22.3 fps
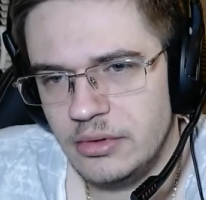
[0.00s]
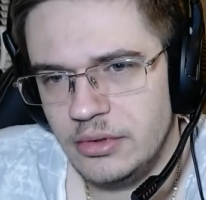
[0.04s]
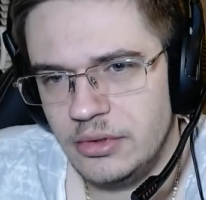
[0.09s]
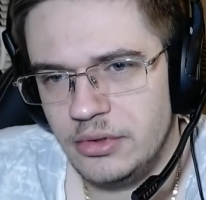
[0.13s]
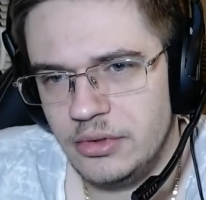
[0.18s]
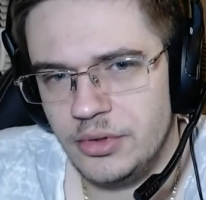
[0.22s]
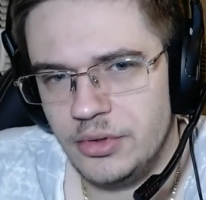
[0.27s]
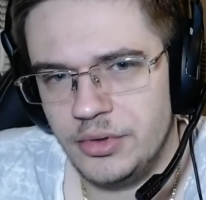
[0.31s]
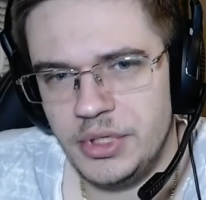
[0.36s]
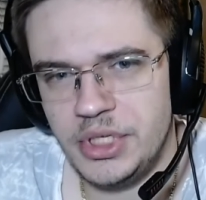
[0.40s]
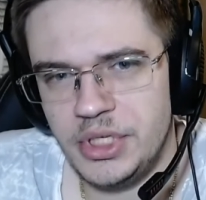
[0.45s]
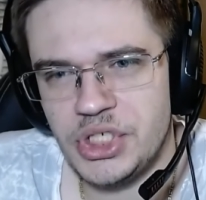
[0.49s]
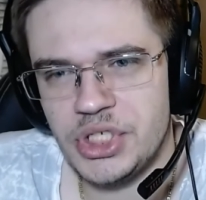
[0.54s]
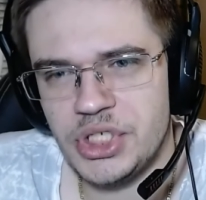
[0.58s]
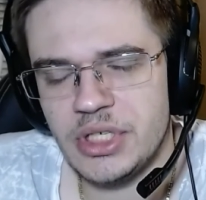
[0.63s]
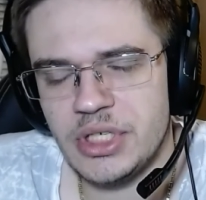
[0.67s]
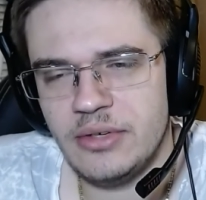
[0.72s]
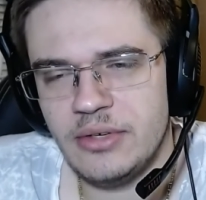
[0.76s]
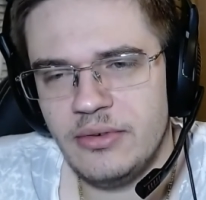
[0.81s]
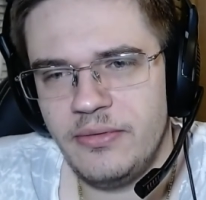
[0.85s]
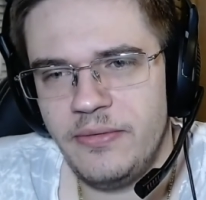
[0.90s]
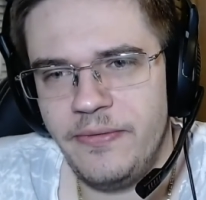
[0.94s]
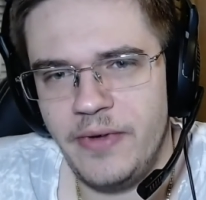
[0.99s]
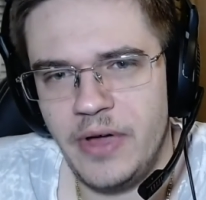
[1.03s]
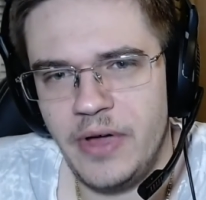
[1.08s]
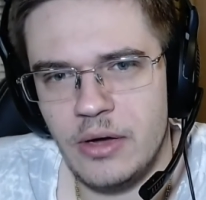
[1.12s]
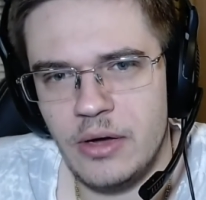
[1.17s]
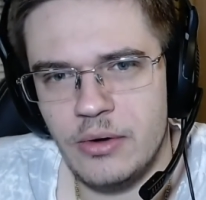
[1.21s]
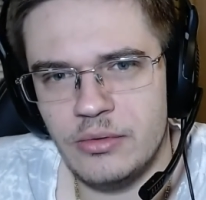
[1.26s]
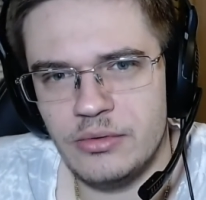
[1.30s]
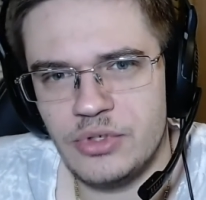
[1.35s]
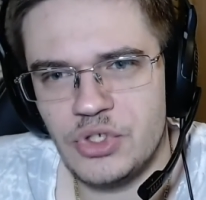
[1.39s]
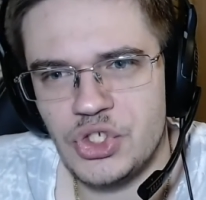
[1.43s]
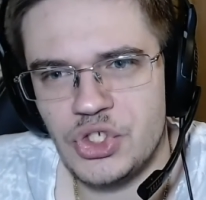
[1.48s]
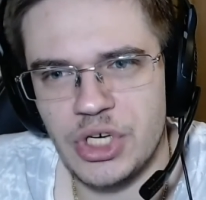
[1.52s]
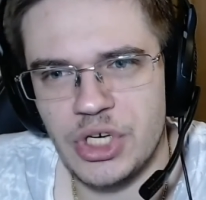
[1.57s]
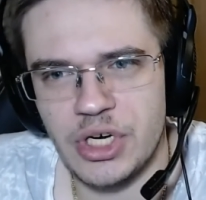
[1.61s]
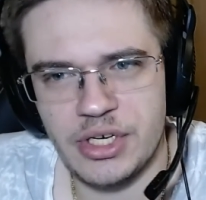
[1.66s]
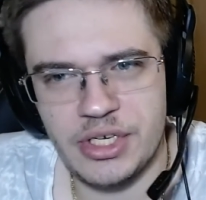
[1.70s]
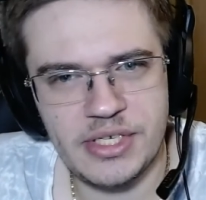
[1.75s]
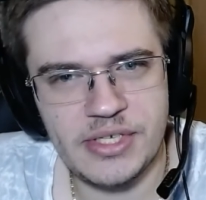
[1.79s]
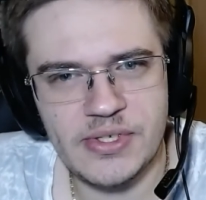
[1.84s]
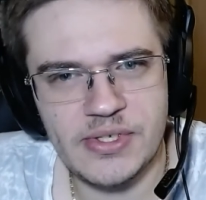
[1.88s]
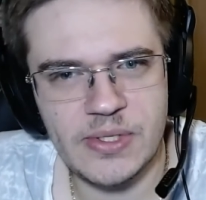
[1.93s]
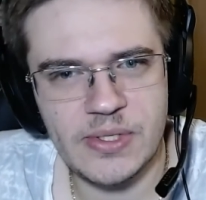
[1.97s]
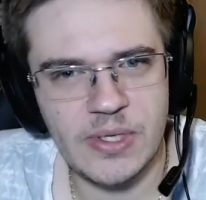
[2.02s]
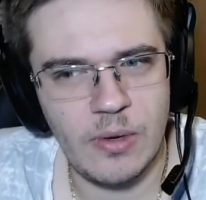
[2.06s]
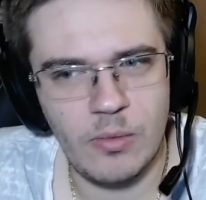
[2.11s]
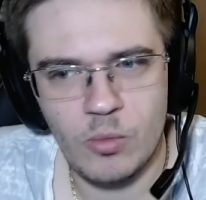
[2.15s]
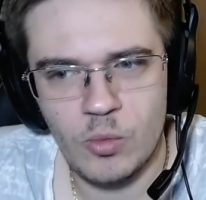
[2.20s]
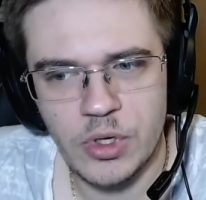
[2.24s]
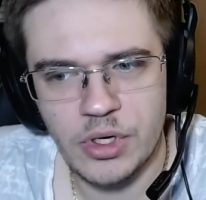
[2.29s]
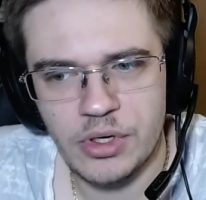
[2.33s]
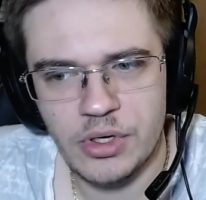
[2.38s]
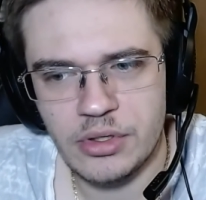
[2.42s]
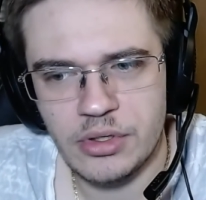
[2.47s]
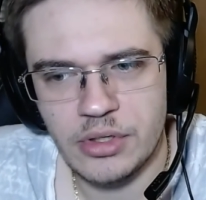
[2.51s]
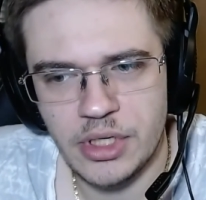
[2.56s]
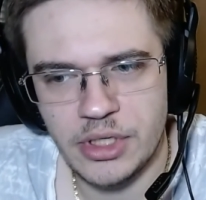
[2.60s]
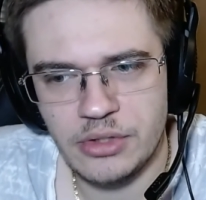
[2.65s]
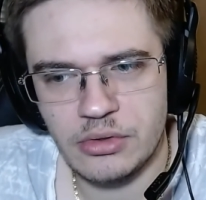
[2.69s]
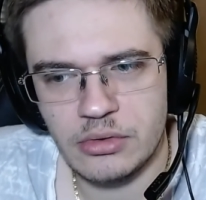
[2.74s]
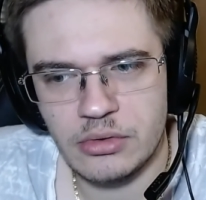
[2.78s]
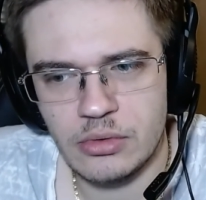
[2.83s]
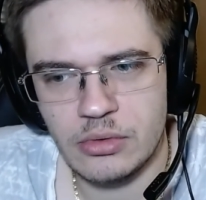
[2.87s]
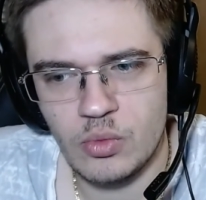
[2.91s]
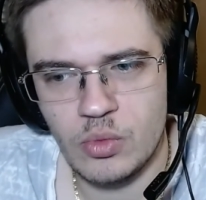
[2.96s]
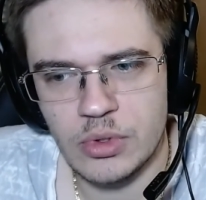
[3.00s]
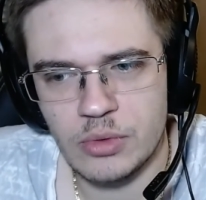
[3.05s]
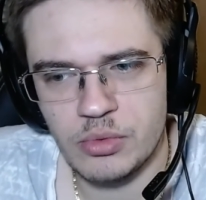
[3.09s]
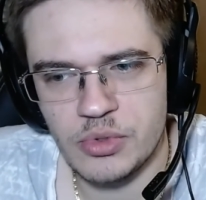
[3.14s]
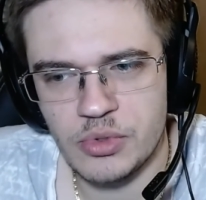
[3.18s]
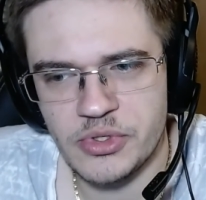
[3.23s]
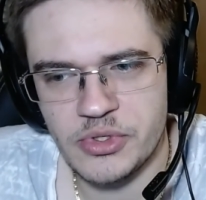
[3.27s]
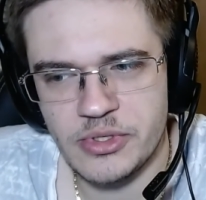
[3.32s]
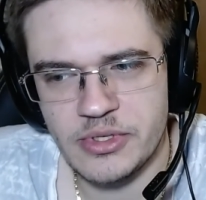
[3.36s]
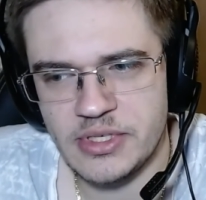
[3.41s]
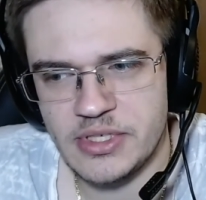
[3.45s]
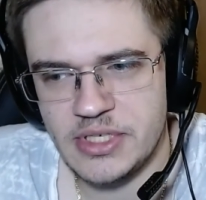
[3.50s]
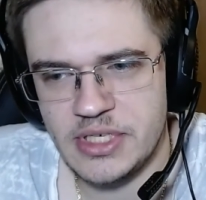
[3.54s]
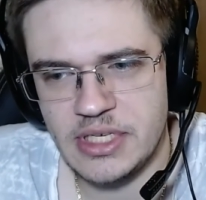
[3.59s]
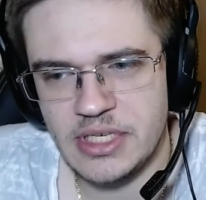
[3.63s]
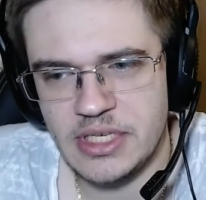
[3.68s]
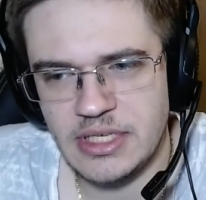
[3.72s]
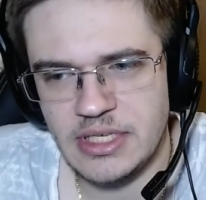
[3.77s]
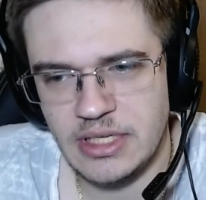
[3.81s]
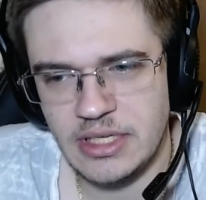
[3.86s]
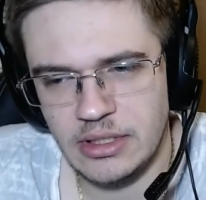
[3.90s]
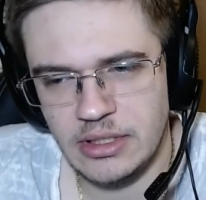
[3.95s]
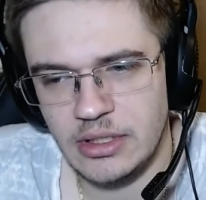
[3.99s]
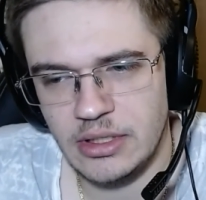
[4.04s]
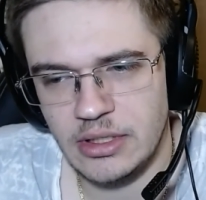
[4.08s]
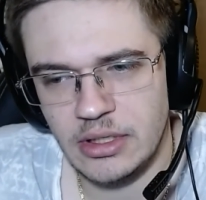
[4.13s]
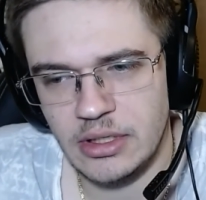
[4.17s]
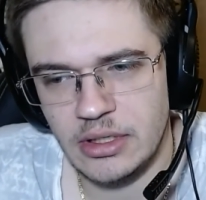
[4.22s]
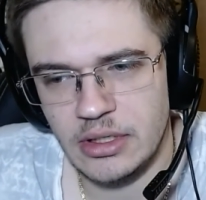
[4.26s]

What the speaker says: Grisha found Shadis somewhere. I don't know what was the city.